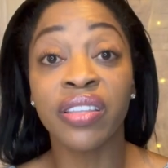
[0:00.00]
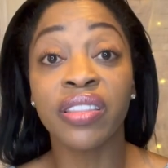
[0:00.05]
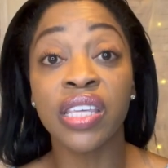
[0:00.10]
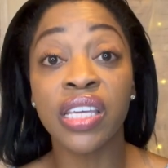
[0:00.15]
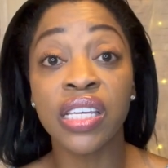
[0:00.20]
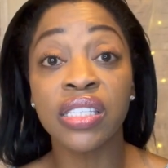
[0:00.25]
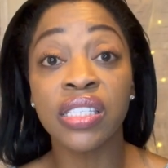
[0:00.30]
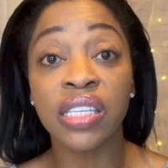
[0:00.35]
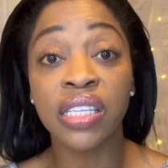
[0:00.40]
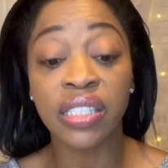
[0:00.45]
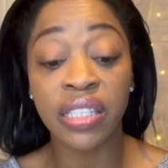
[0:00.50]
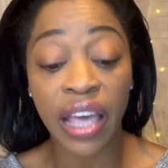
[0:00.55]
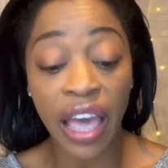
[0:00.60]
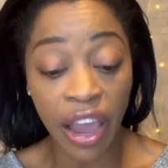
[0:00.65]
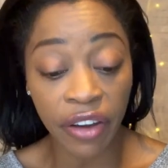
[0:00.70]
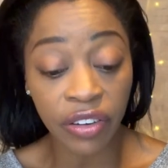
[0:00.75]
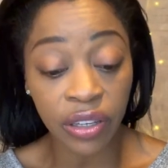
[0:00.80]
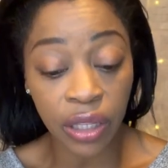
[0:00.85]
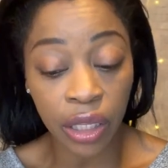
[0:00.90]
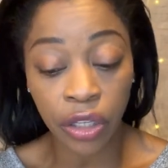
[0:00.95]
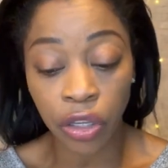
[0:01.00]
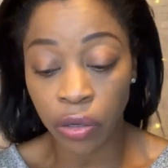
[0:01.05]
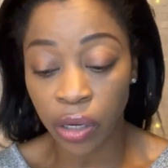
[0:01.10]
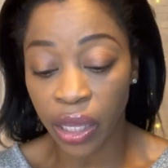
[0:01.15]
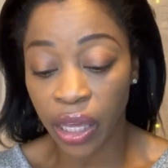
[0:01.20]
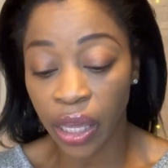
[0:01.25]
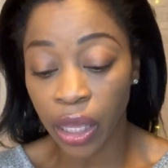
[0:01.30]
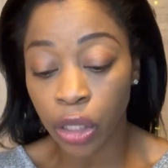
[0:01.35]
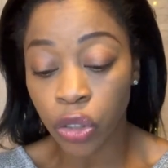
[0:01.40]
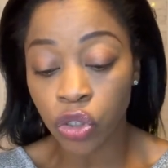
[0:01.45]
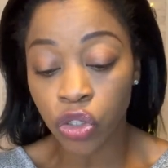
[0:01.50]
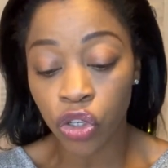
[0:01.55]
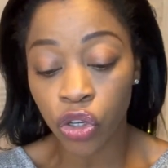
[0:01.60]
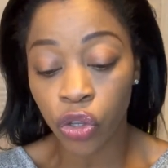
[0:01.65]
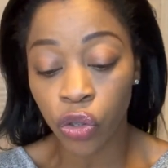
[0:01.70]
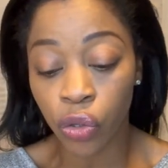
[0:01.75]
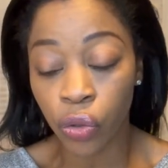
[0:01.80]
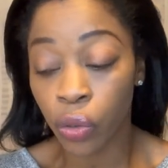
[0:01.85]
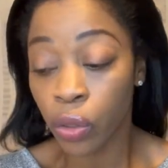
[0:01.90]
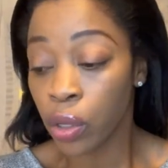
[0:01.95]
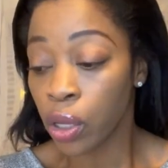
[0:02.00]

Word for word: this is everything you need to